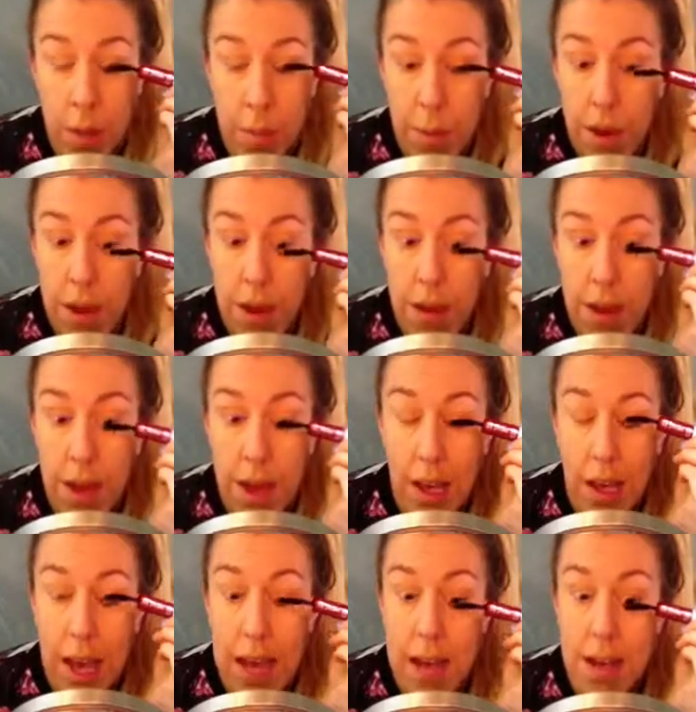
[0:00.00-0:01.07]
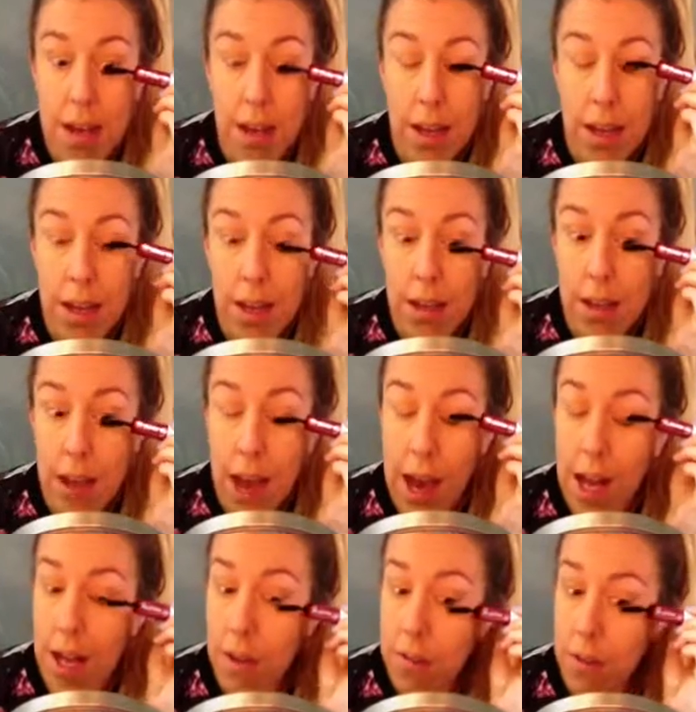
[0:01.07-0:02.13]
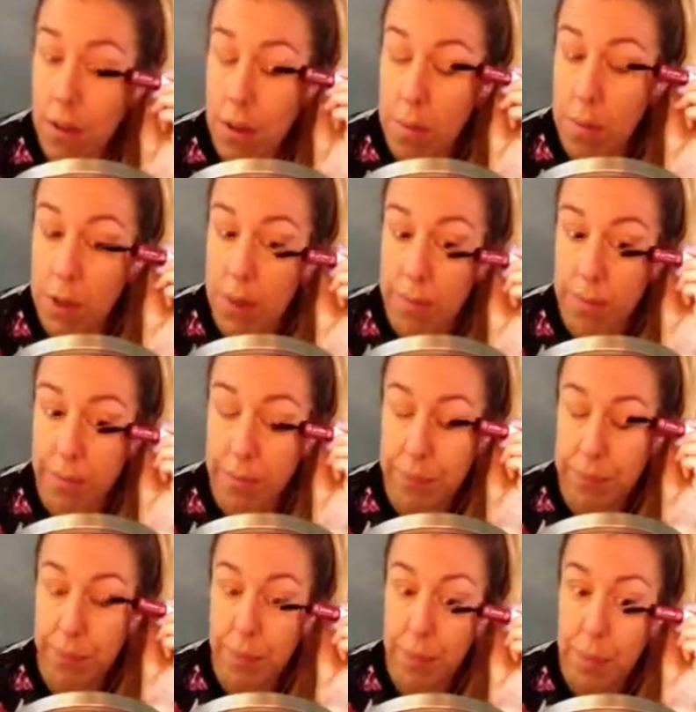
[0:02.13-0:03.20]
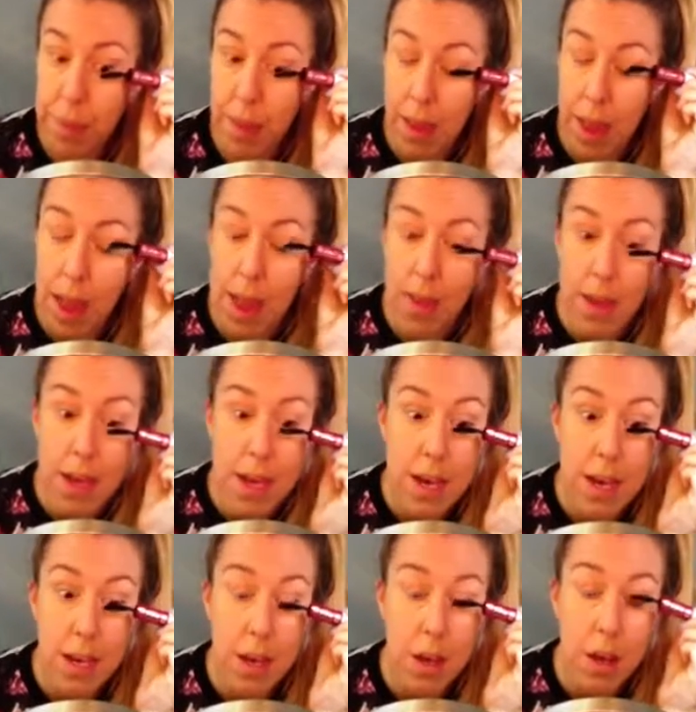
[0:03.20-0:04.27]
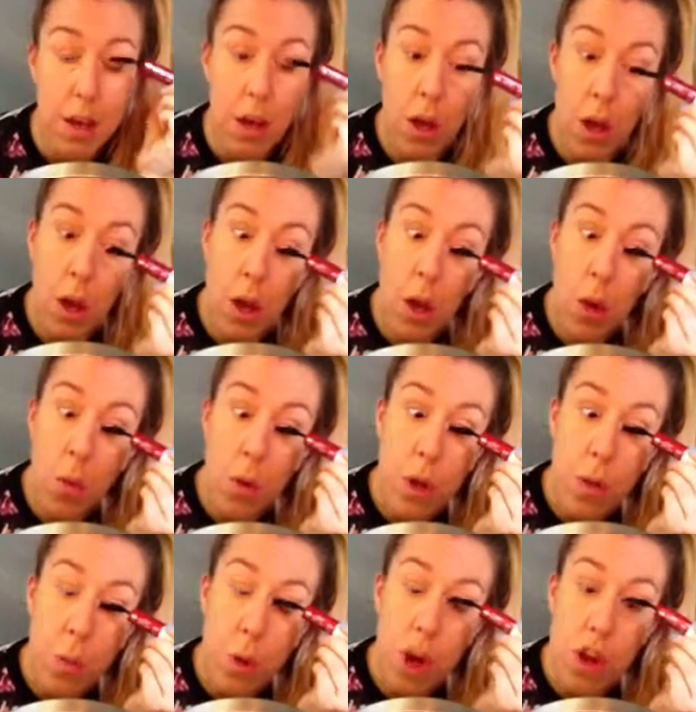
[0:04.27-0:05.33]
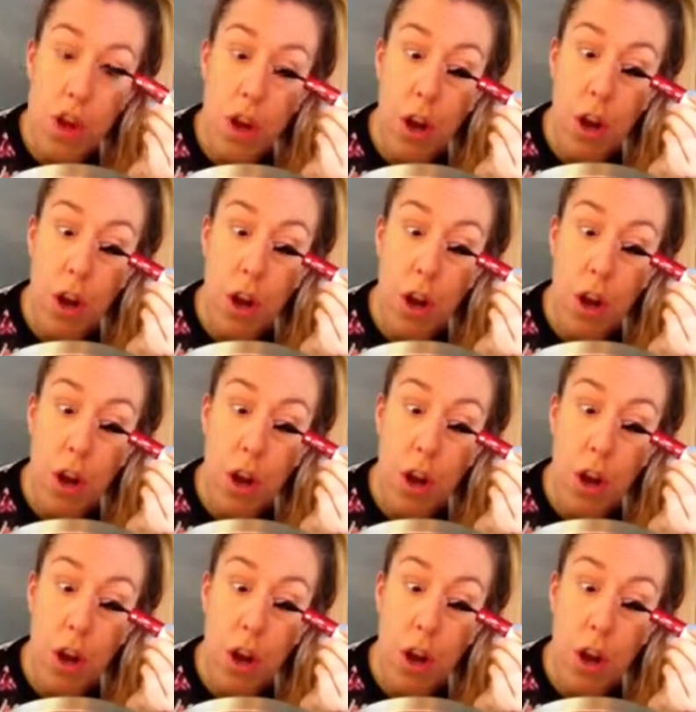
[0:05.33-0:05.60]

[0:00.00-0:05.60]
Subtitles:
But it can get kind of clumpy. And then when you wash it